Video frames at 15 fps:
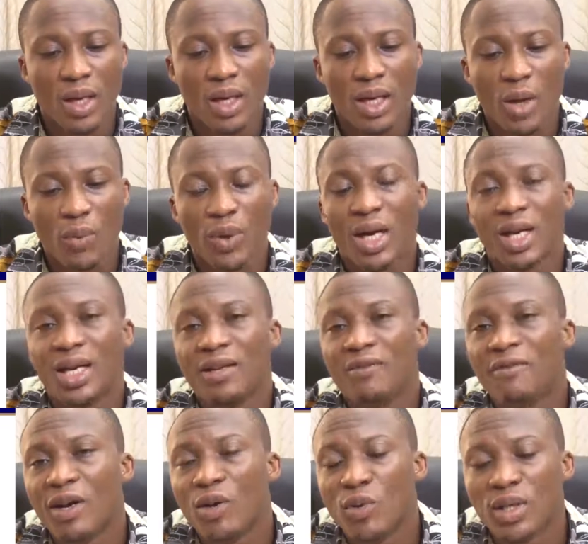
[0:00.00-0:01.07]
Now, we can
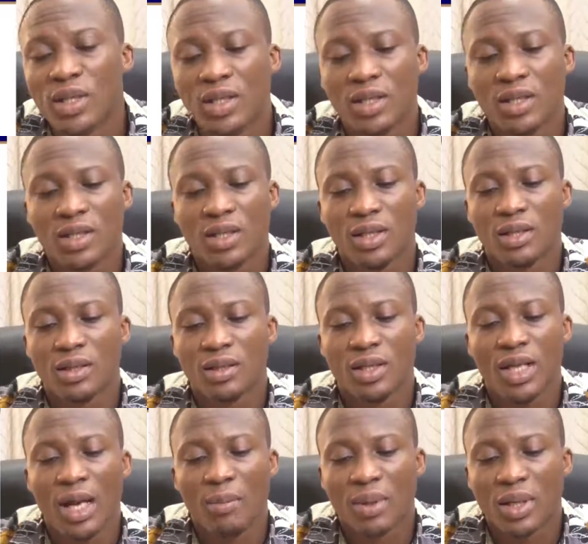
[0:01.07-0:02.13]
evaluate
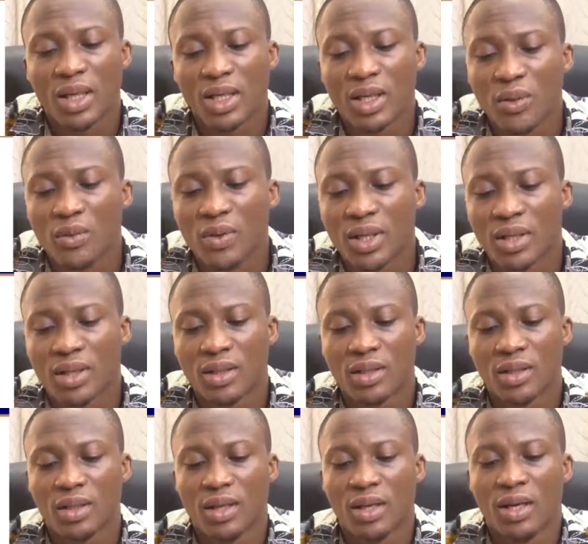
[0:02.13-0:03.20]
these application risks.
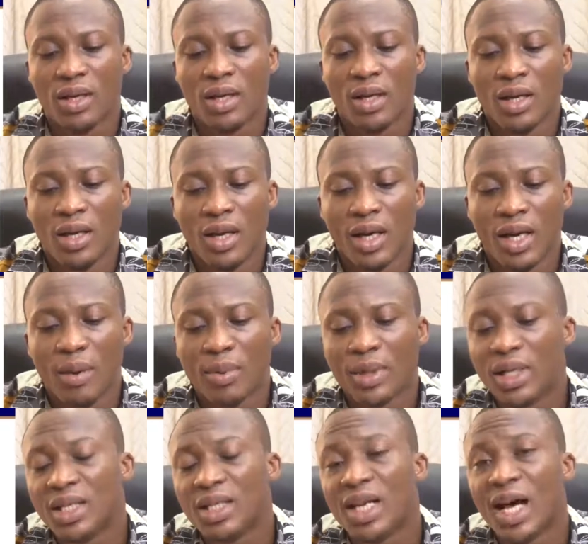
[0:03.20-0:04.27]
And
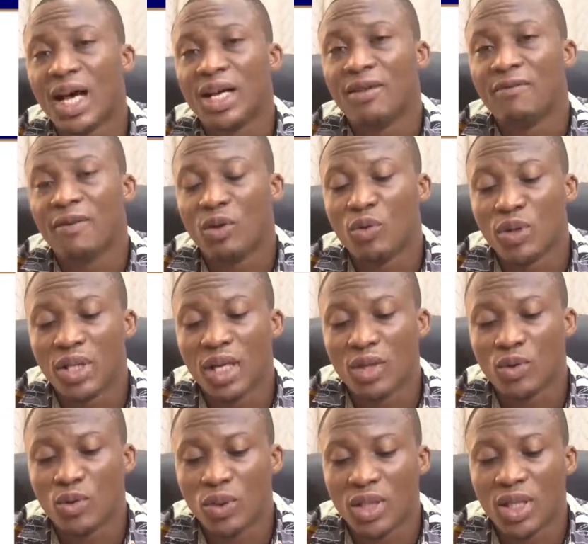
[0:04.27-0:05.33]
applications are
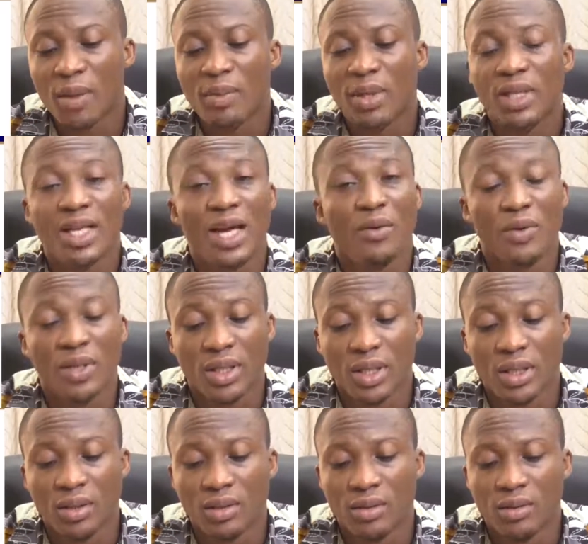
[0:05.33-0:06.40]
evaluated to determine their
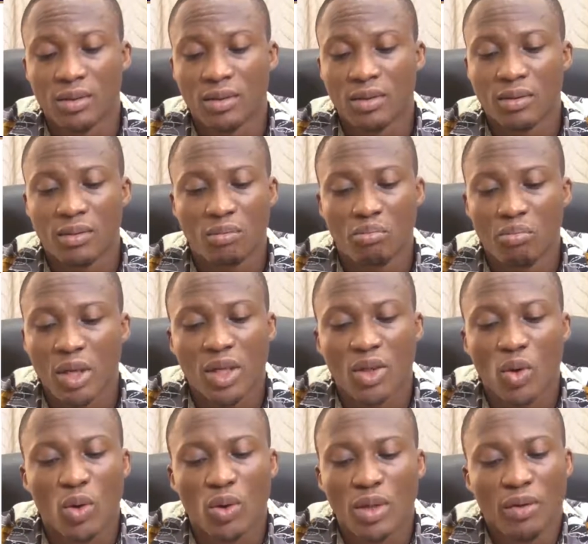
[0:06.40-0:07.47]
risk.
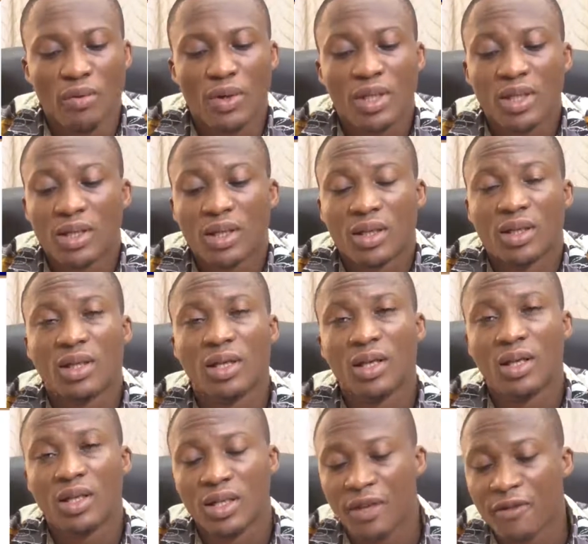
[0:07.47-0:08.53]
Based on the risk,
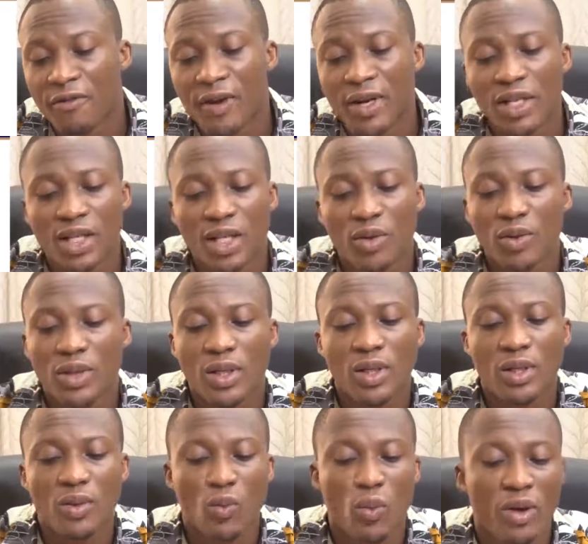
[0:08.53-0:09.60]
different
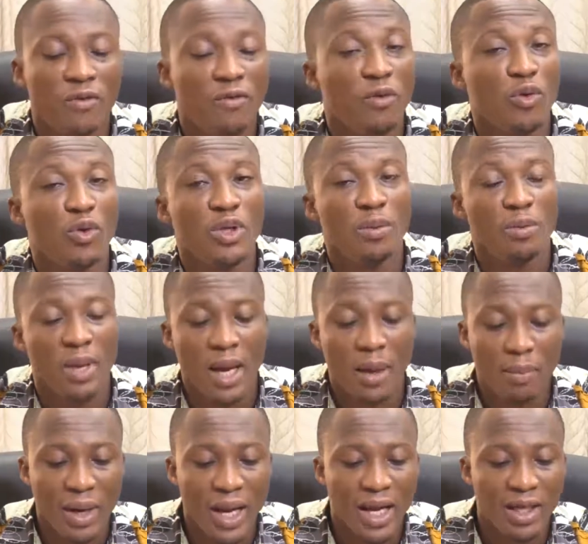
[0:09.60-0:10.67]
security workflows may
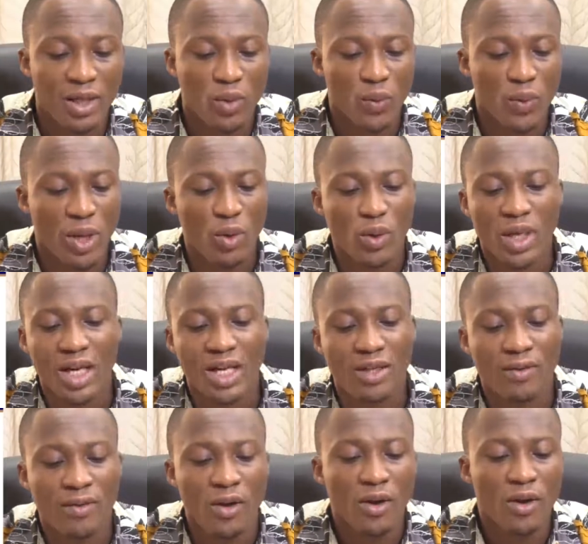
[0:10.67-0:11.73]
apply. So we are looking
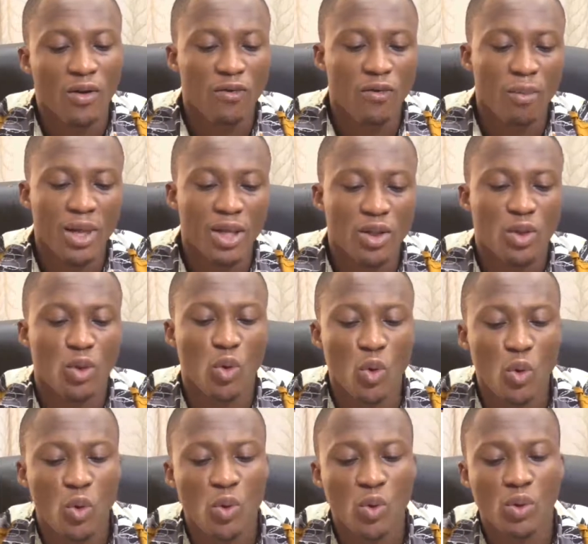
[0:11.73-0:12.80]
at from as
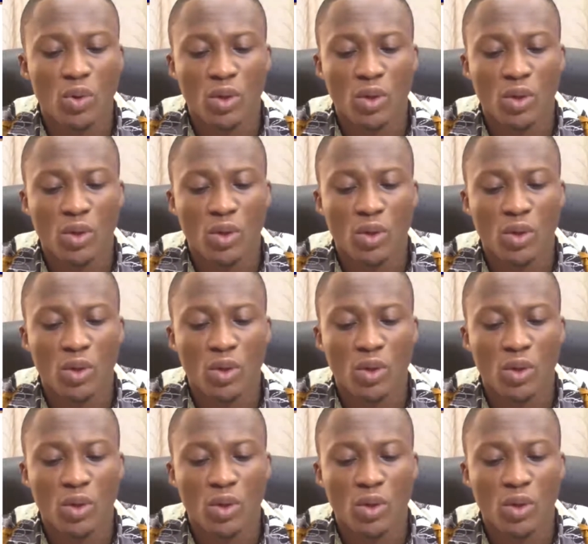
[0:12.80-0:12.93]
low